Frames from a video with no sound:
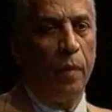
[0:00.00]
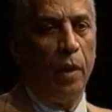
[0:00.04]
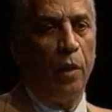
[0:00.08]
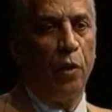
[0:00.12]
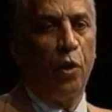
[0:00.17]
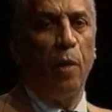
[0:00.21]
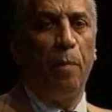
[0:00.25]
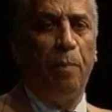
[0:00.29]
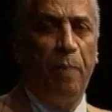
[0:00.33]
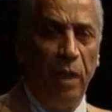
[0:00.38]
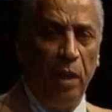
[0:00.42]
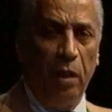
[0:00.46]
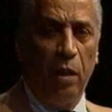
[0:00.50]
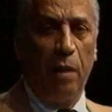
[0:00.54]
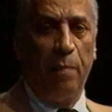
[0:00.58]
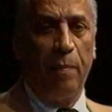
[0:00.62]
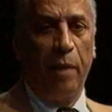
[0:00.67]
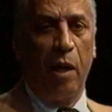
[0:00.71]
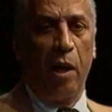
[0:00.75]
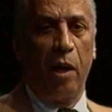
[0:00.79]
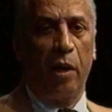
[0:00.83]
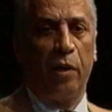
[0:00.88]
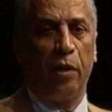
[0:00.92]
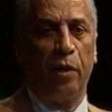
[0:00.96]
to build
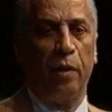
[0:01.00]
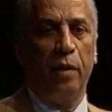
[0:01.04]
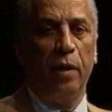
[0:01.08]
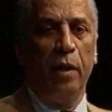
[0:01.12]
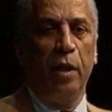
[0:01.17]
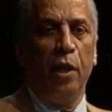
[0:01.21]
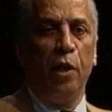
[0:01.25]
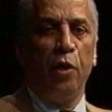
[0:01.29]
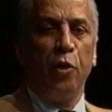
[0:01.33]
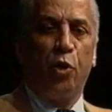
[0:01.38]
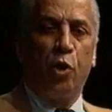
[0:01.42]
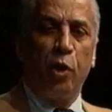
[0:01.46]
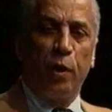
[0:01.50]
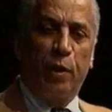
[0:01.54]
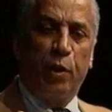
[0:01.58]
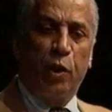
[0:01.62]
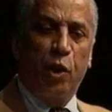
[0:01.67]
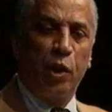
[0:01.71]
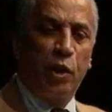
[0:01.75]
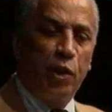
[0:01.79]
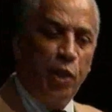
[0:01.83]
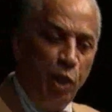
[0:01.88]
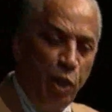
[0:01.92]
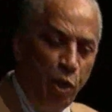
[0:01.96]
America, to
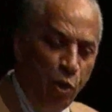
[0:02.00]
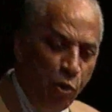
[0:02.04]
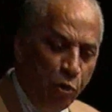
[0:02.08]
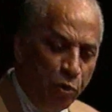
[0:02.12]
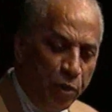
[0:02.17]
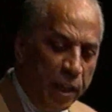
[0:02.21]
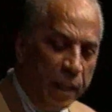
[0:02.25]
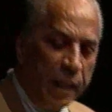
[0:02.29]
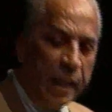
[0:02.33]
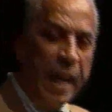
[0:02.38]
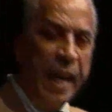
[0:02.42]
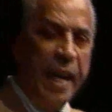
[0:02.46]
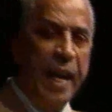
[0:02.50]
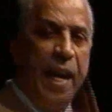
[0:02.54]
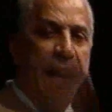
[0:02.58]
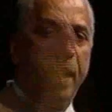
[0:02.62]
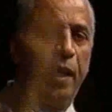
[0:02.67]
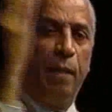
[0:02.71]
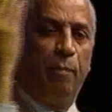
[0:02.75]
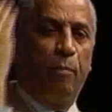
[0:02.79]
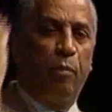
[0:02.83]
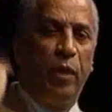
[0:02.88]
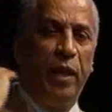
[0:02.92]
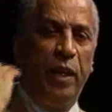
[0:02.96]
use the
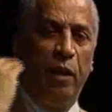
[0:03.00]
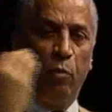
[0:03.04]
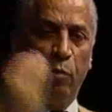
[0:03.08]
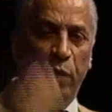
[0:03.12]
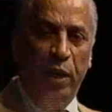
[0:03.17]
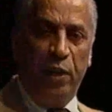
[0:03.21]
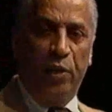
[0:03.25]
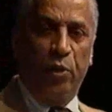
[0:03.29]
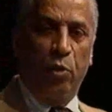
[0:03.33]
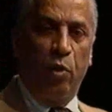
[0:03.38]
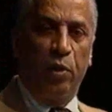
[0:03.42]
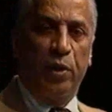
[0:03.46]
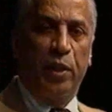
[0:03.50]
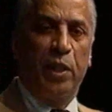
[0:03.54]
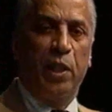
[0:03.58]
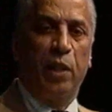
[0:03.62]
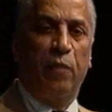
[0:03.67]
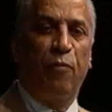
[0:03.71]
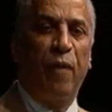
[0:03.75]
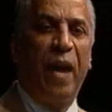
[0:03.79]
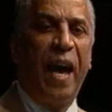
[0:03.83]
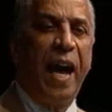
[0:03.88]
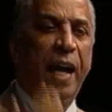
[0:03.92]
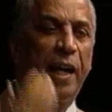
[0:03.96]
land, to bring resources, to
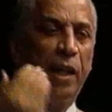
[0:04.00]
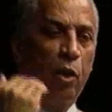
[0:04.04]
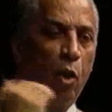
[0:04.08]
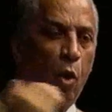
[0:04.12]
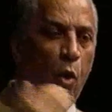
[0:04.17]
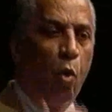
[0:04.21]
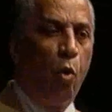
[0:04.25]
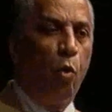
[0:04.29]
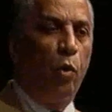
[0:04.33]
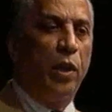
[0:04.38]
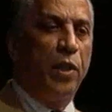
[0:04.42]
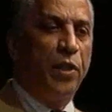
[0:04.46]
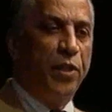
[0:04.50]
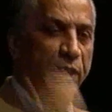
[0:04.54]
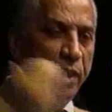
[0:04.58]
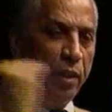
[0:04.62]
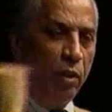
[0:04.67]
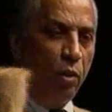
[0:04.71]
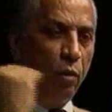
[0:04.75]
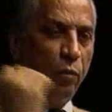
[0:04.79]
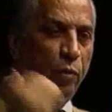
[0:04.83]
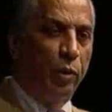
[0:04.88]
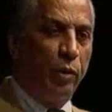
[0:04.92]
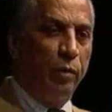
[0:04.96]
find gold and
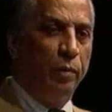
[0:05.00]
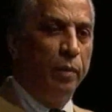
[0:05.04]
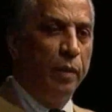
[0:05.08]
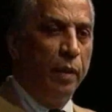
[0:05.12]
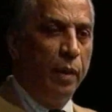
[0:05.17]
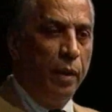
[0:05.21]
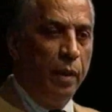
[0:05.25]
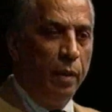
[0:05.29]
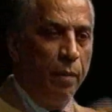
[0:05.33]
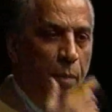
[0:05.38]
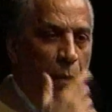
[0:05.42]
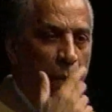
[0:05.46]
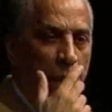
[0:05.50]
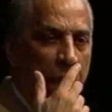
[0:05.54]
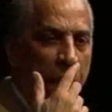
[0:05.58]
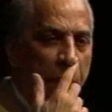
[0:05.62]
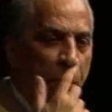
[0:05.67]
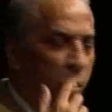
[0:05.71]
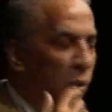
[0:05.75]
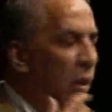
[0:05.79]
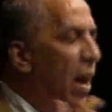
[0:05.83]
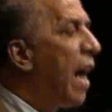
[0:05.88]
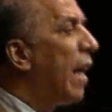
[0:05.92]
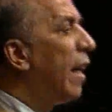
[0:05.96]
silver and
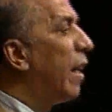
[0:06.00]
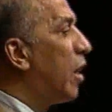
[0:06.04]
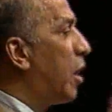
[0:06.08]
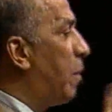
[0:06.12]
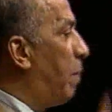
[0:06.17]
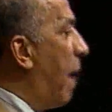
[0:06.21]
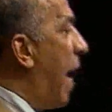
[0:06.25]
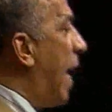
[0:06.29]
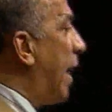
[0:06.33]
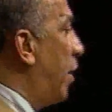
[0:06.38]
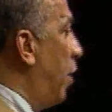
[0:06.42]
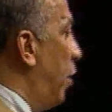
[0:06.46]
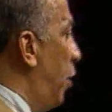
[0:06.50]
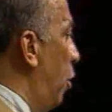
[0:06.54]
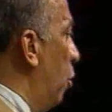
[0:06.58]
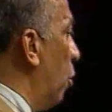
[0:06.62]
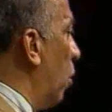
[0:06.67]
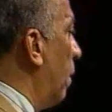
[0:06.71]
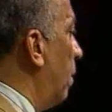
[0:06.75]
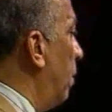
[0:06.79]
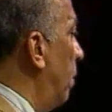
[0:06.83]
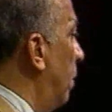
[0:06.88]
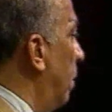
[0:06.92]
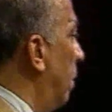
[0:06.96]
products back to
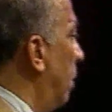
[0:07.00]
Europe.